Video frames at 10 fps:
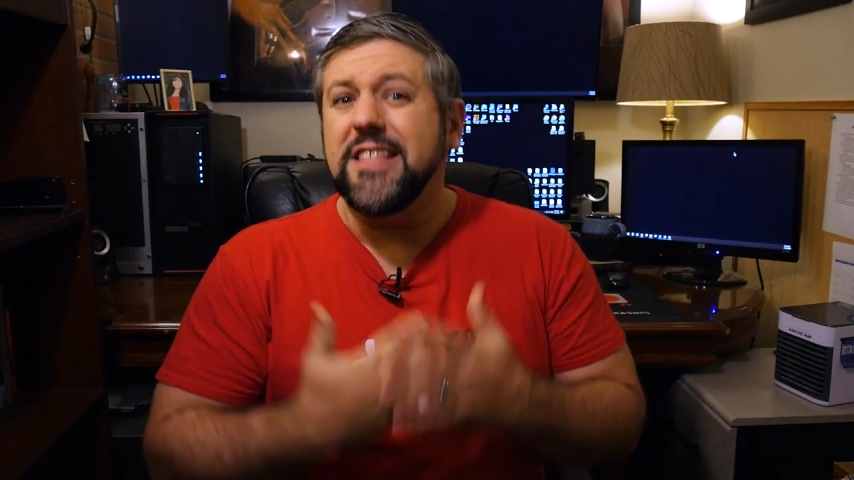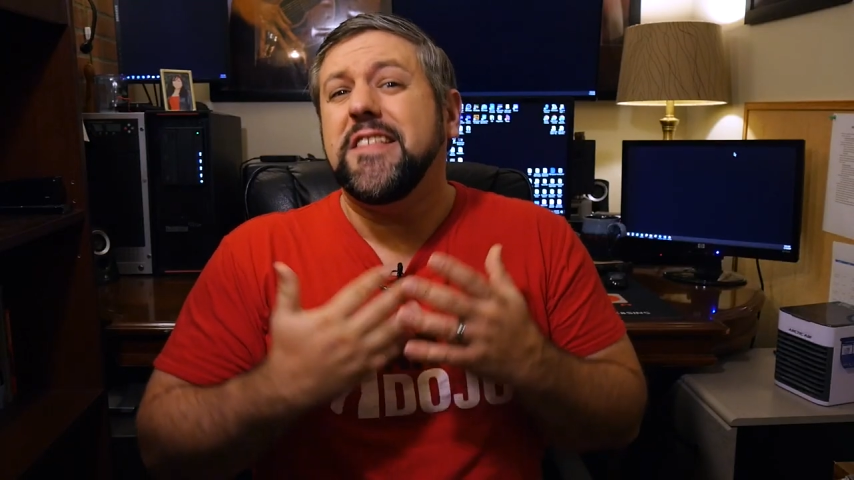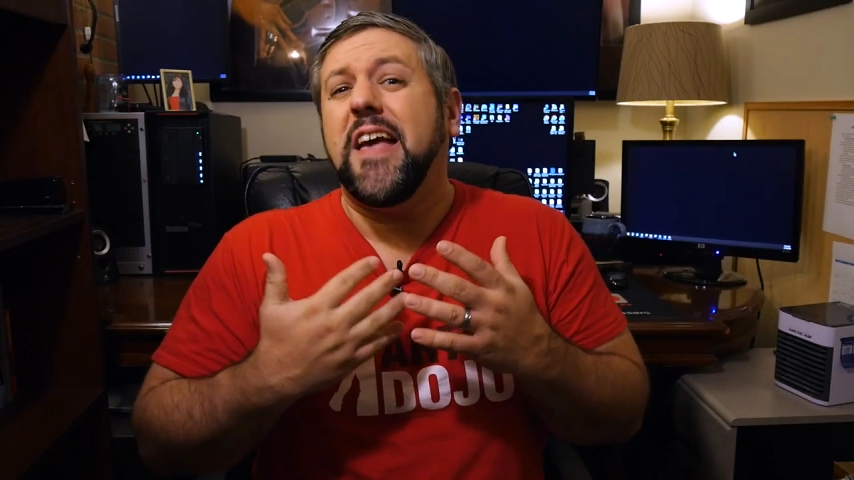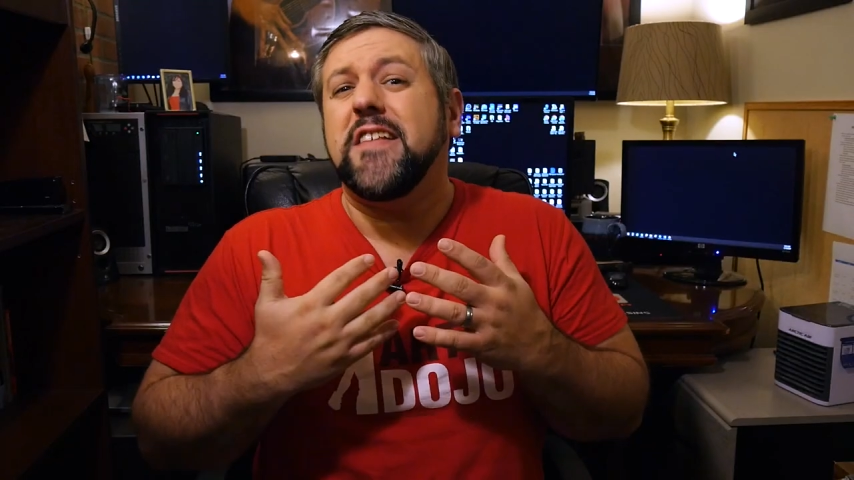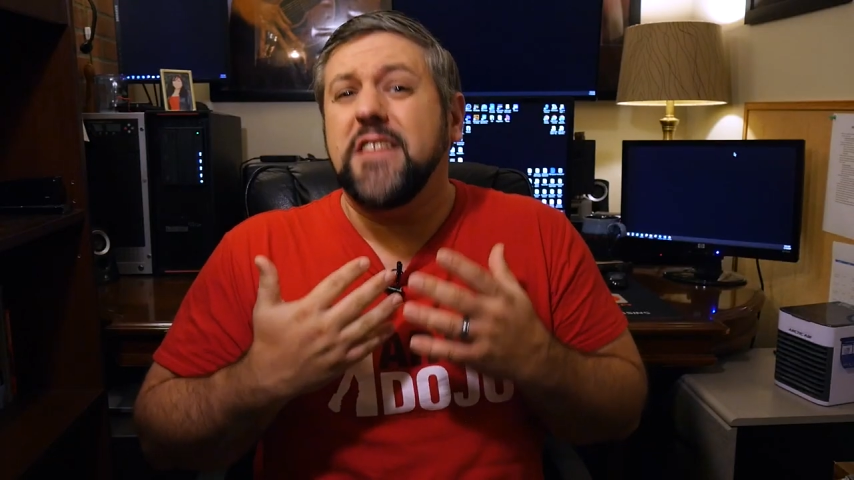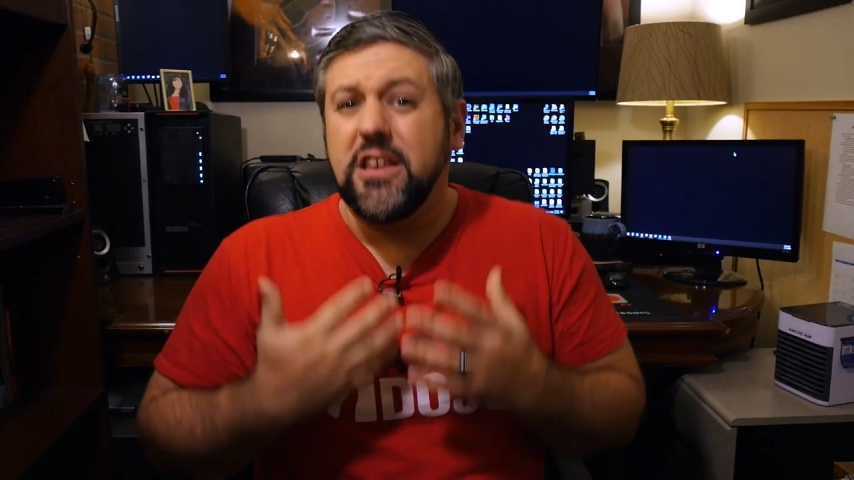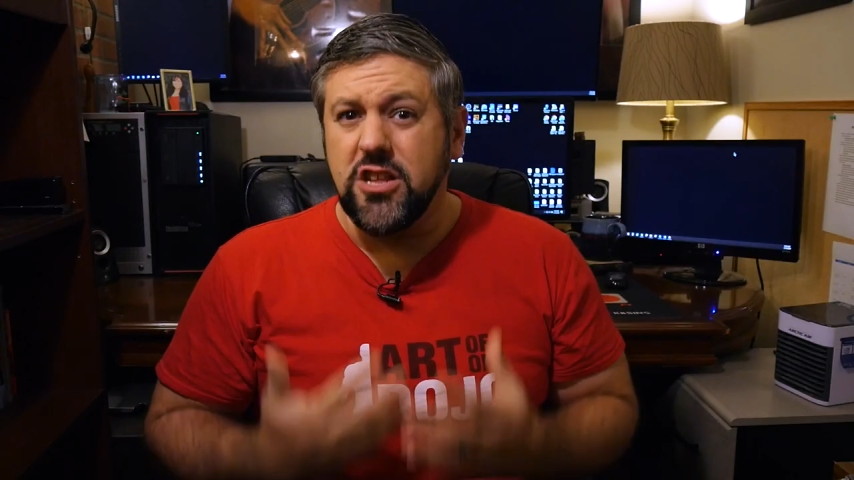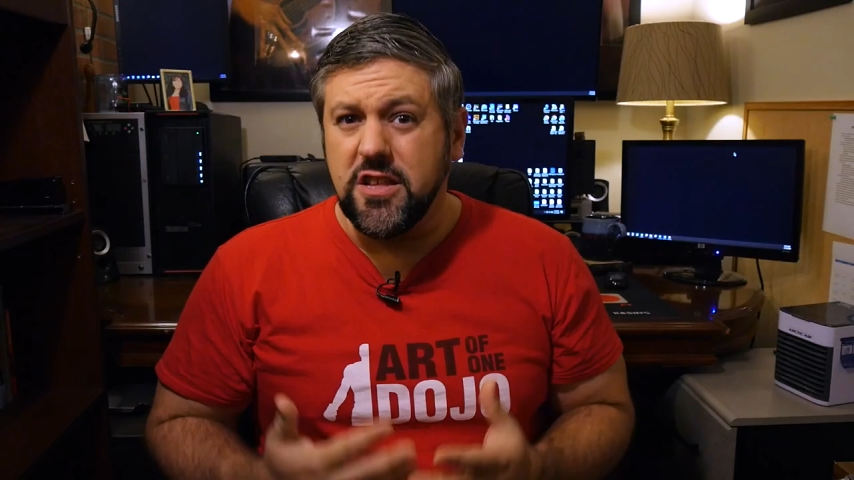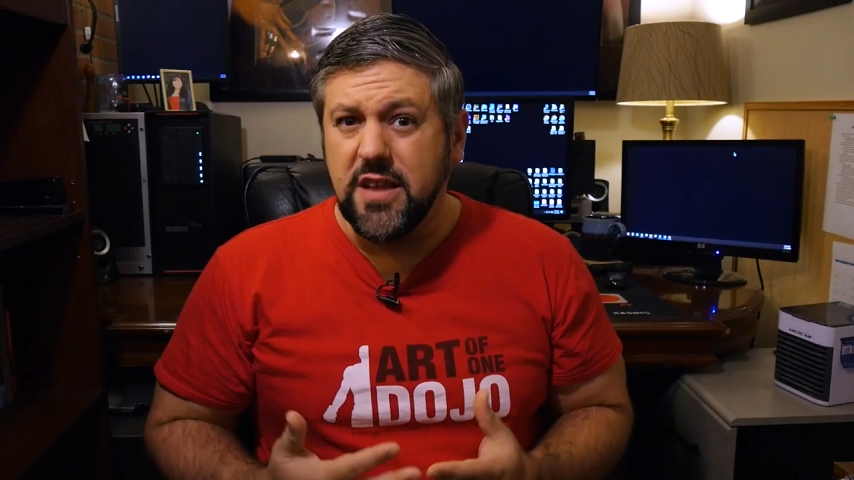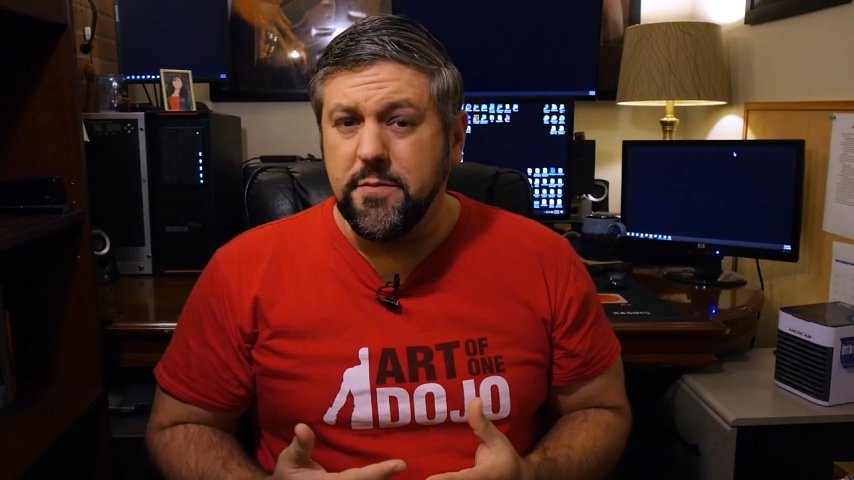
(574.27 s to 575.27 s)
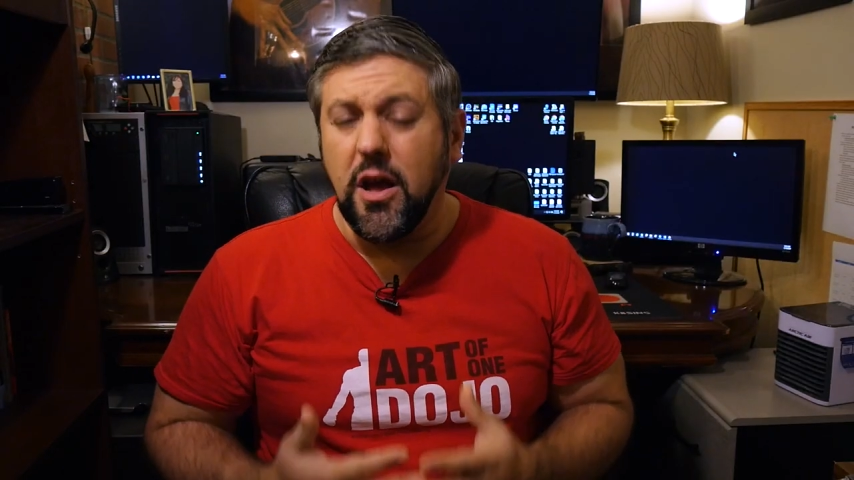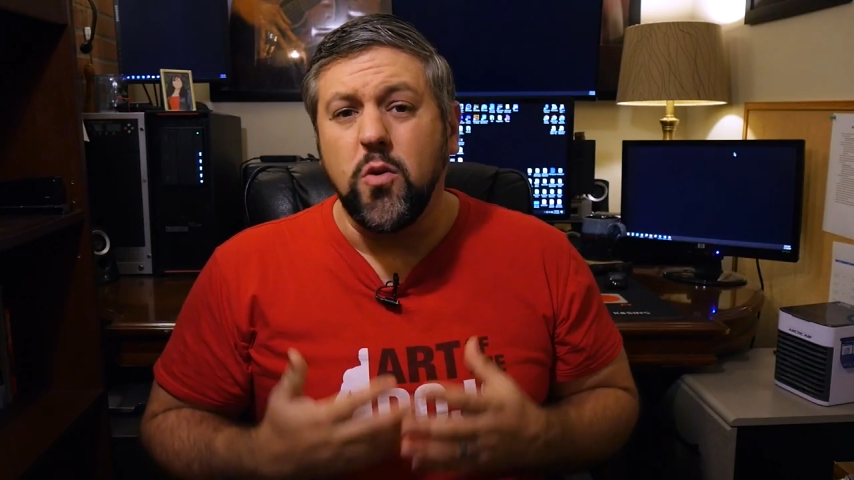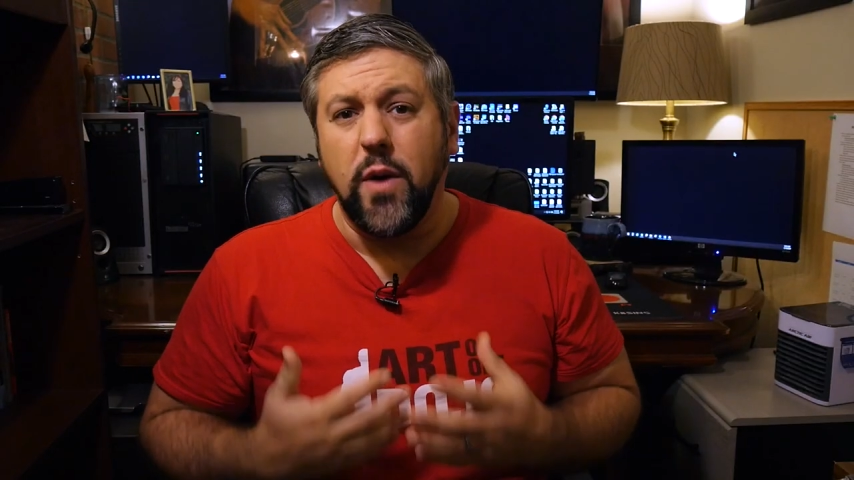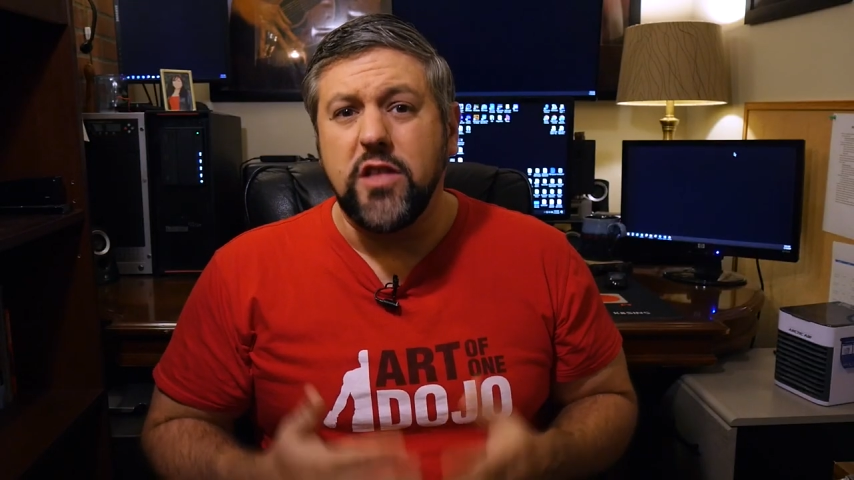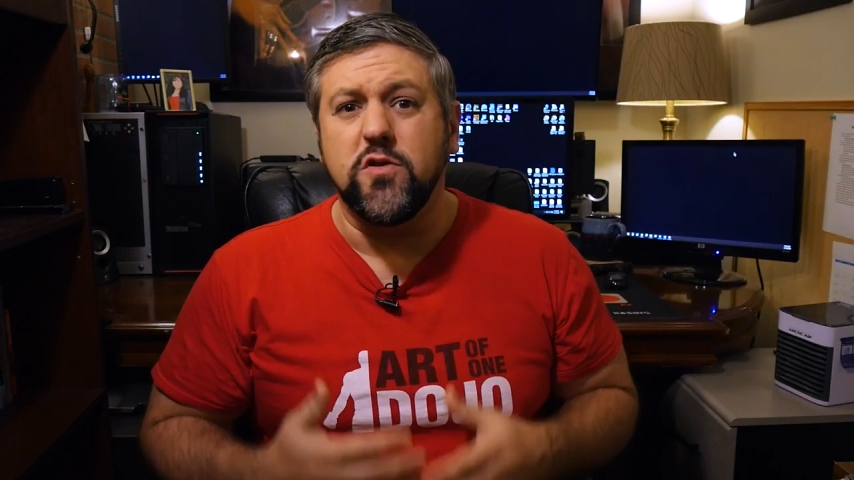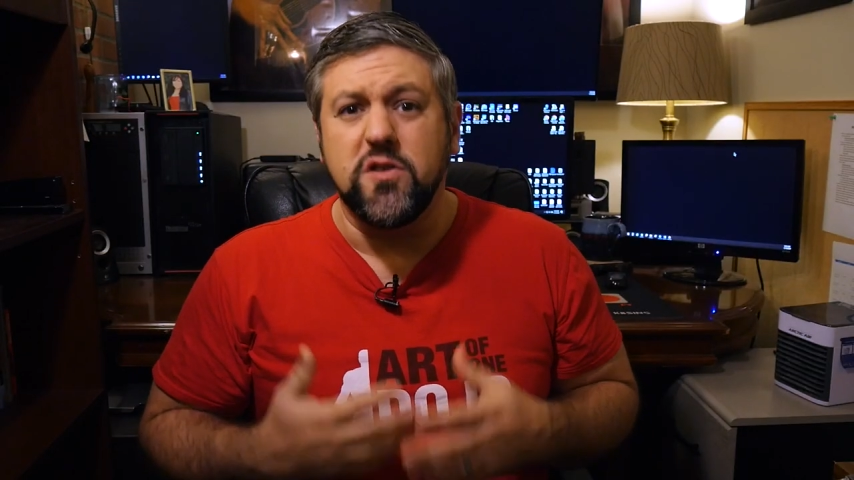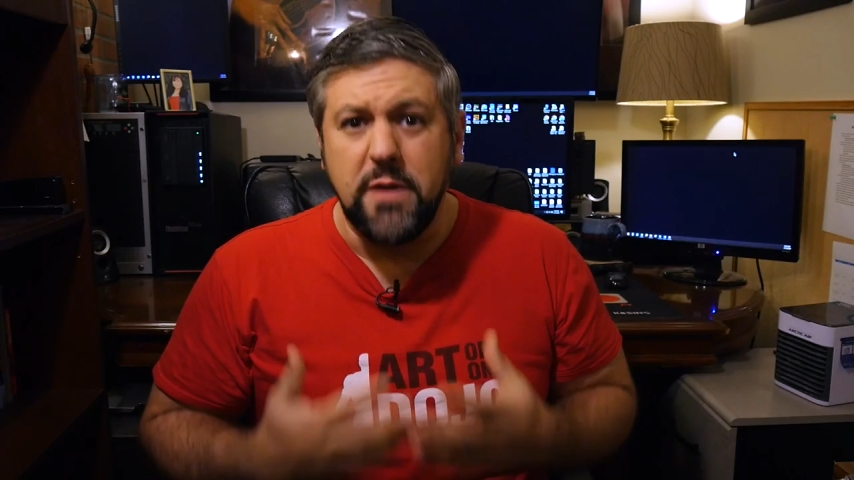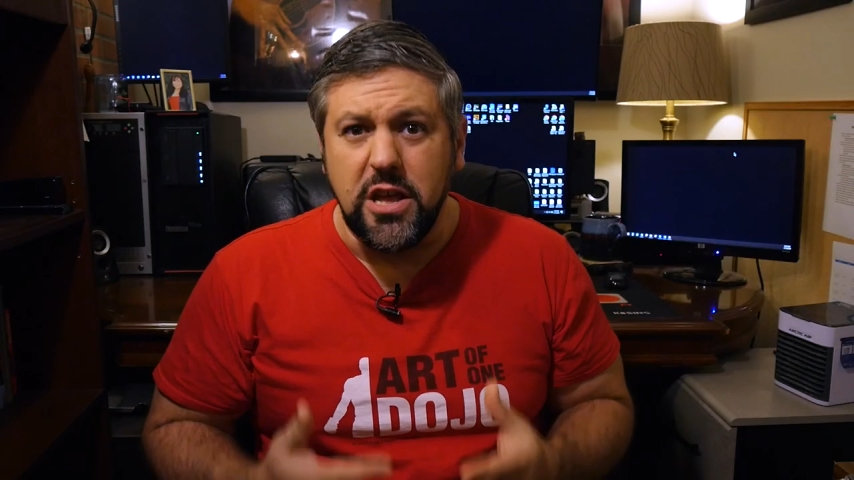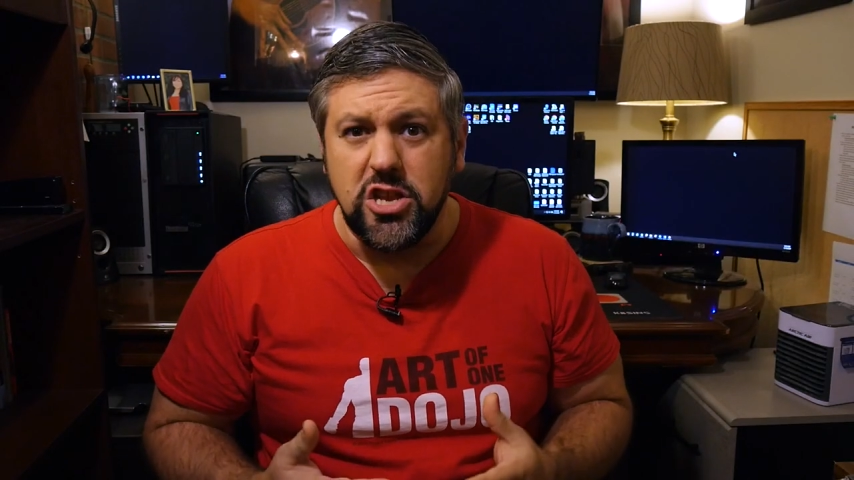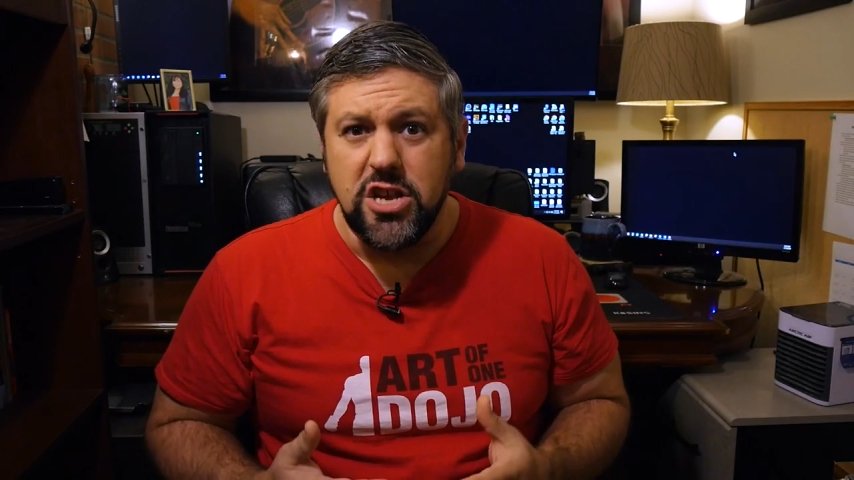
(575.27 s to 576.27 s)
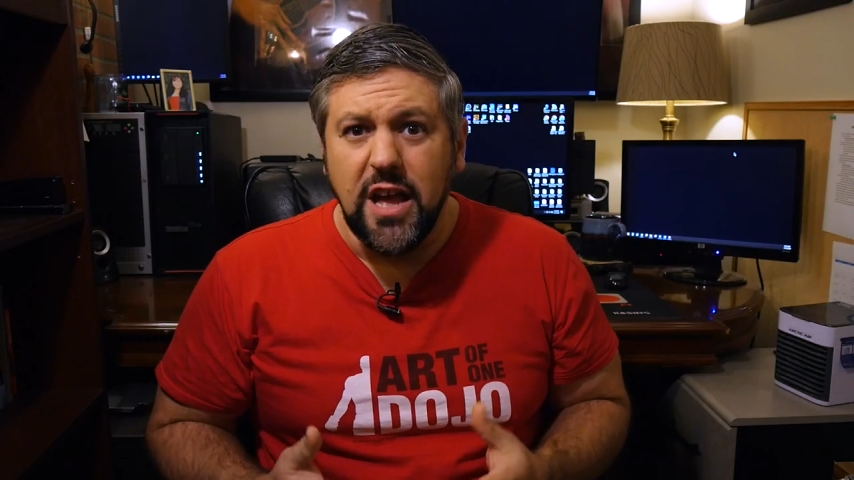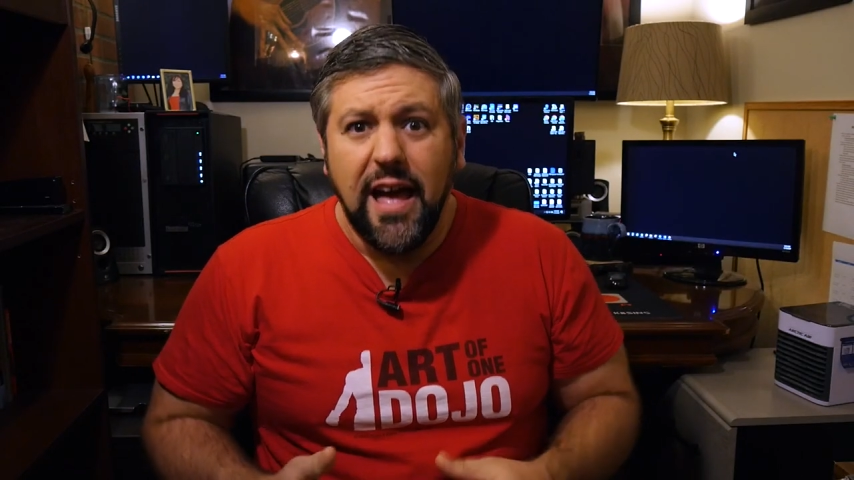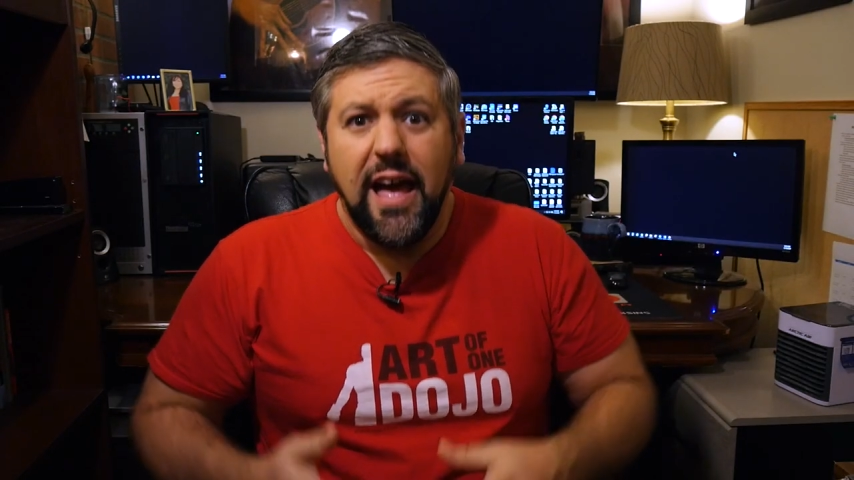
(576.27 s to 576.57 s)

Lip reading: assassination attempt on the way to a speech.